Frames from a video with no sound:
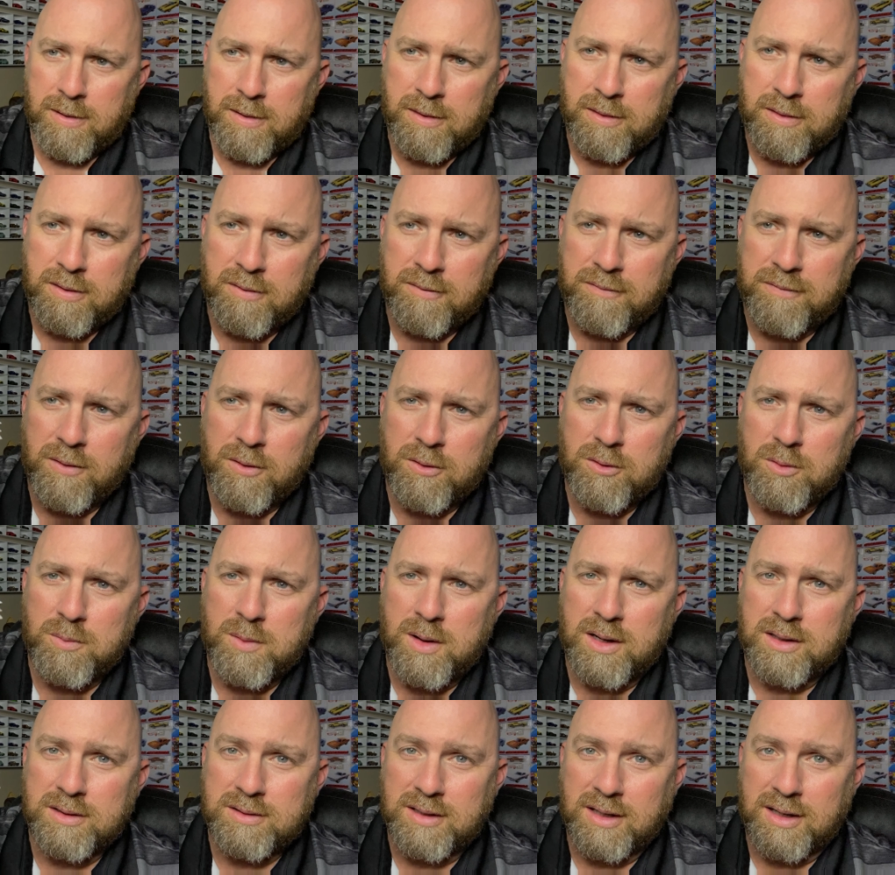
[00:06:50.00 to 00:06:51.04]
the photo
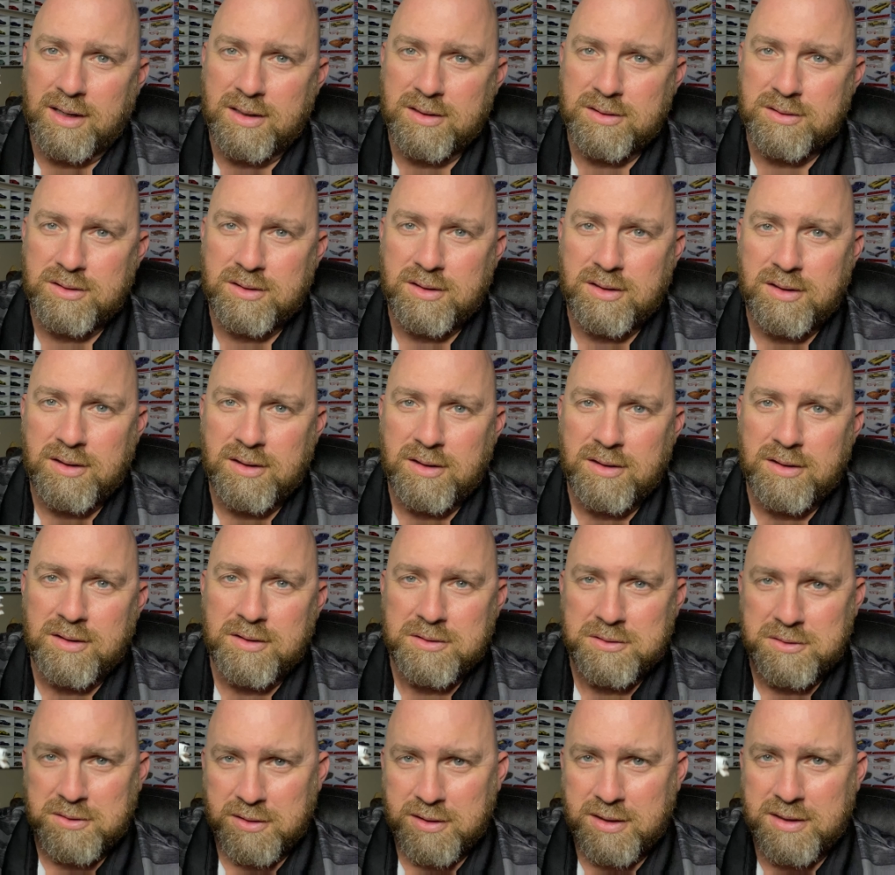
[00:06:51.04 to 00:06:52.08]
montage.
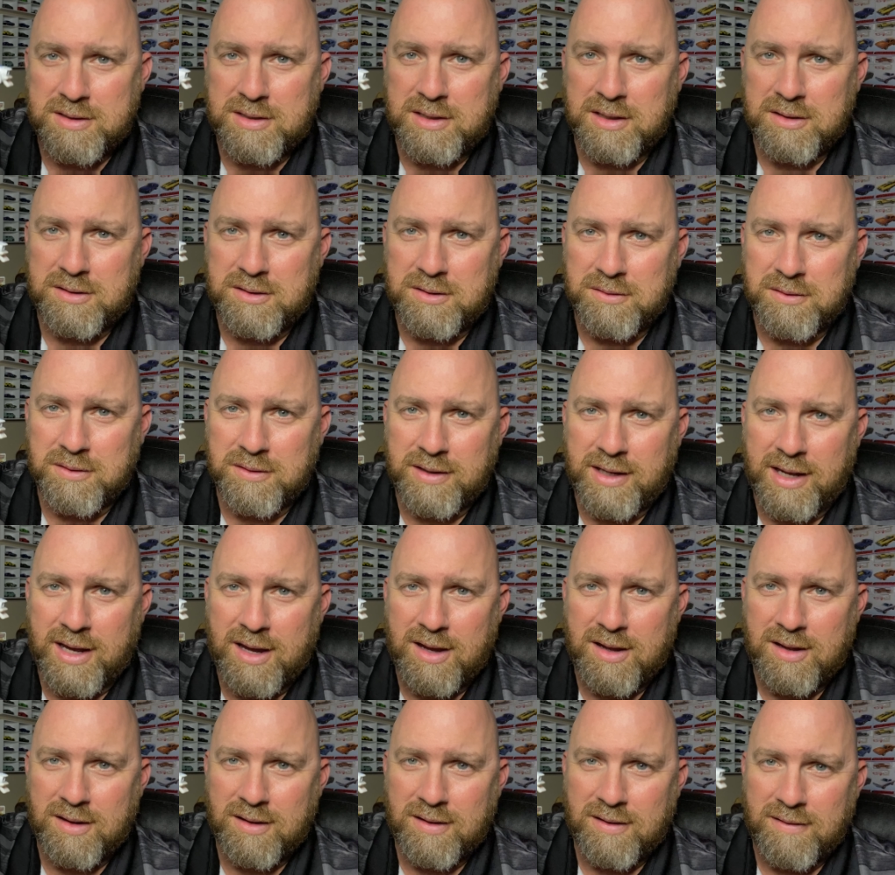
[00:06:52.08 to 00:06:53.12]
So let's get to it,
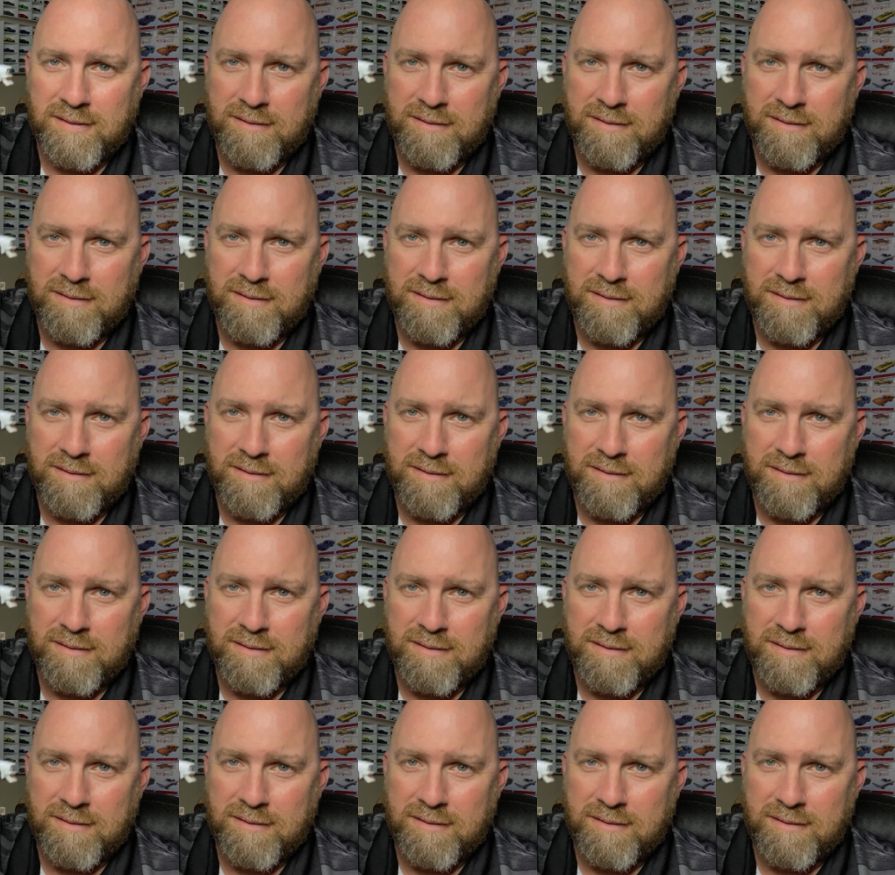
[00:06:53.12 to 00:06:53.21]
yeah?